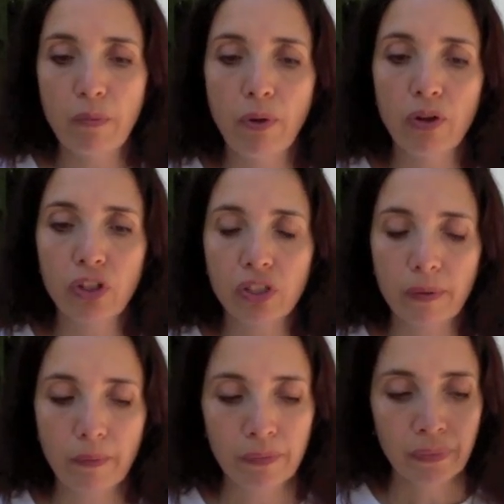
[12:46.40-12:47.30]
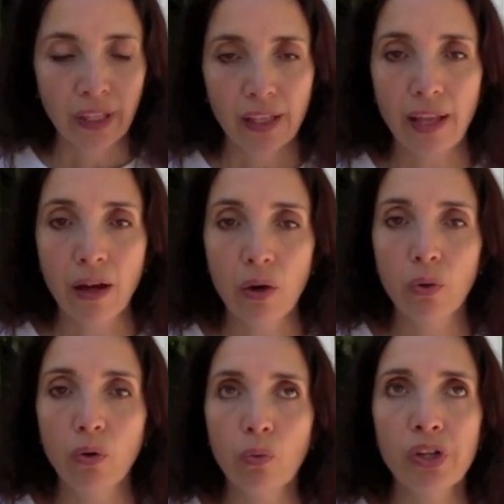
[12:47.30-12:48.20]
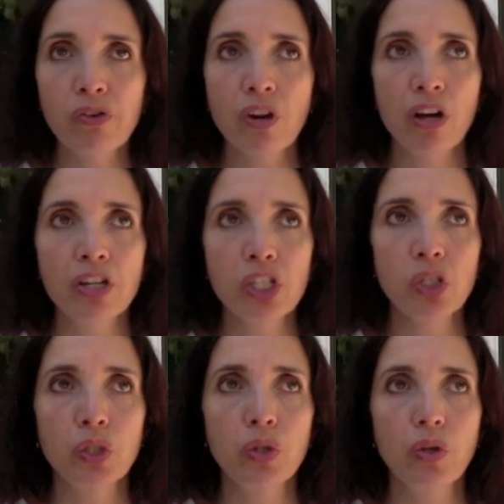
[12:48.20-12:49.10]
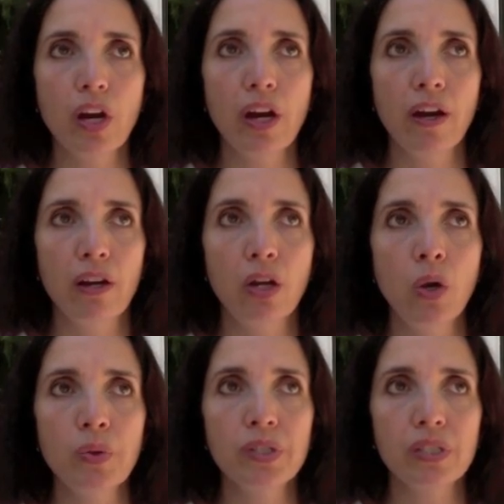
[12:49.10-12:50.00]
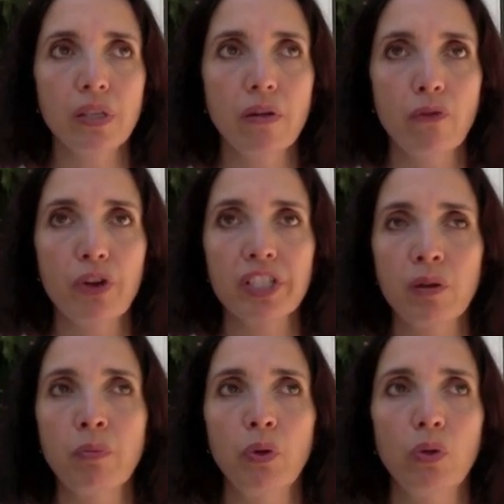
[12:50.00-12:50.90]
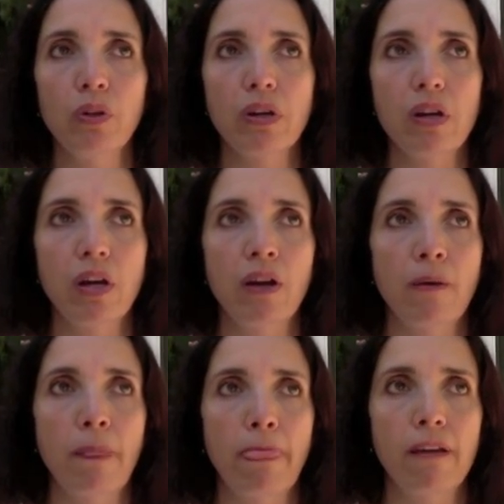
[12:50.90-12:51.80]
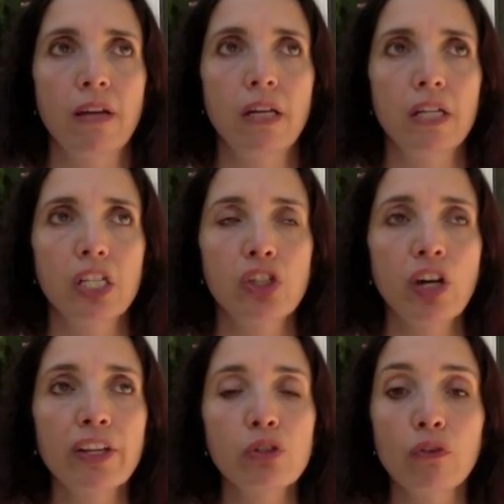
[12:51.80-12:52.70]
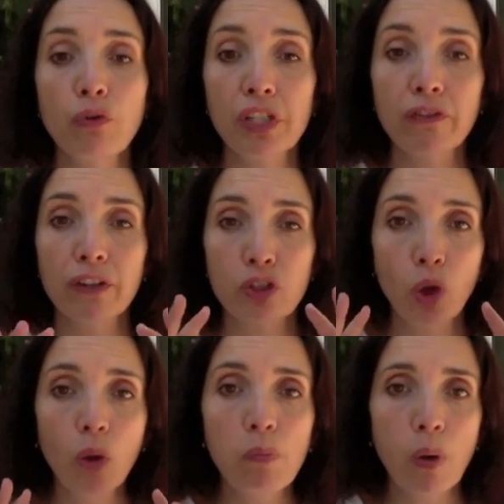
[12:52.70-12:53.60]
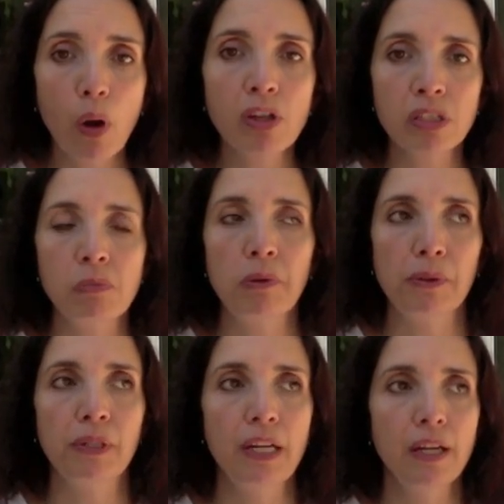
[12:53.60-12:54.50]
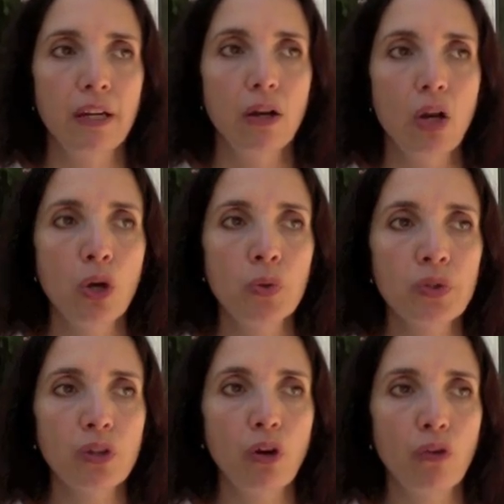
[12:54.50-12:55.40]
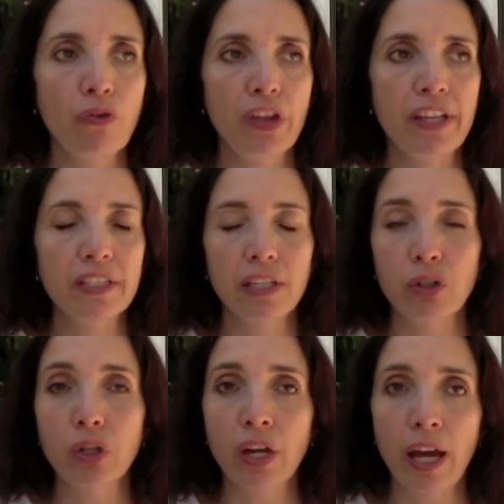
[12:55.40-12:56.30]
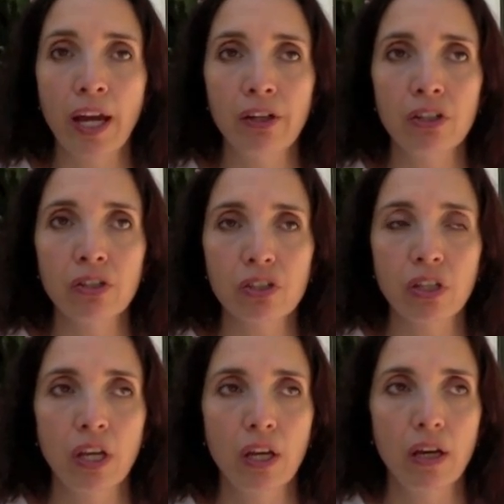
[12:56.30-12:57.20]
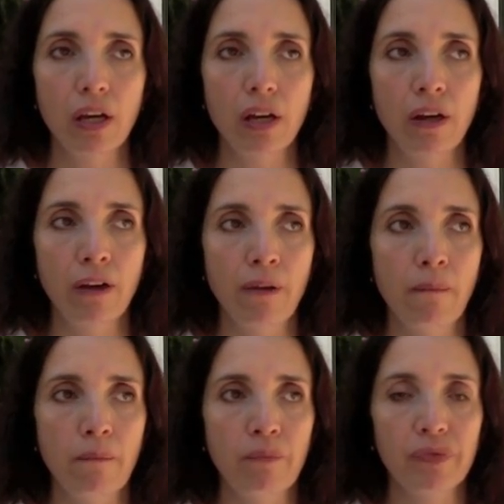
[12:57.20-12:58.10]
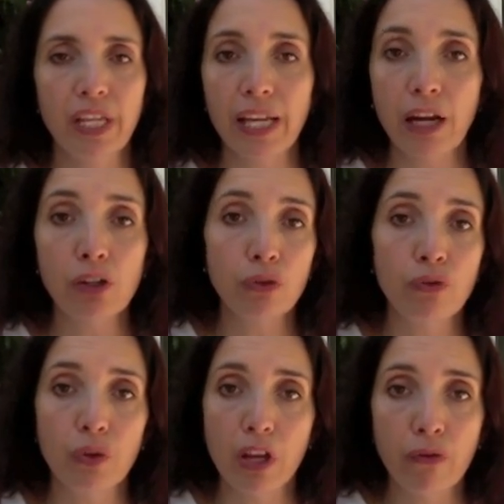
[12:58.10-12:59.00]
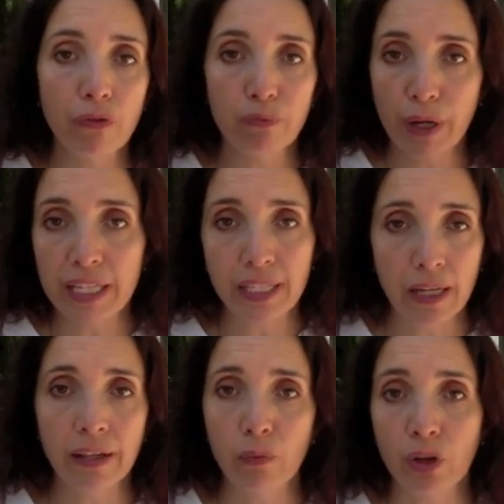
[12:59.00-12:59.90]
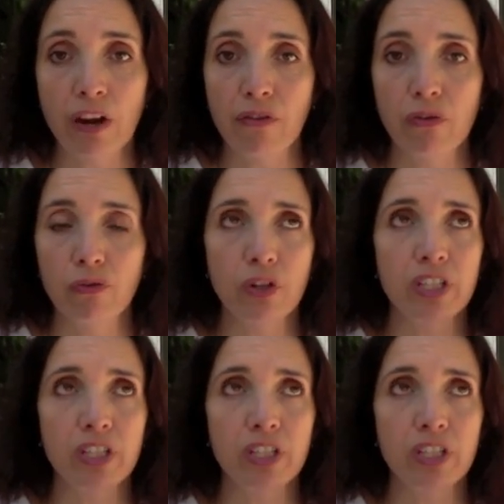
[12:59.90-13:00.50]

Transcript: box. Now, with regards to uh, loans, for example, um, try to avoid, if at all possible, loans of things that you cannot um, get out of if by selling whatever. For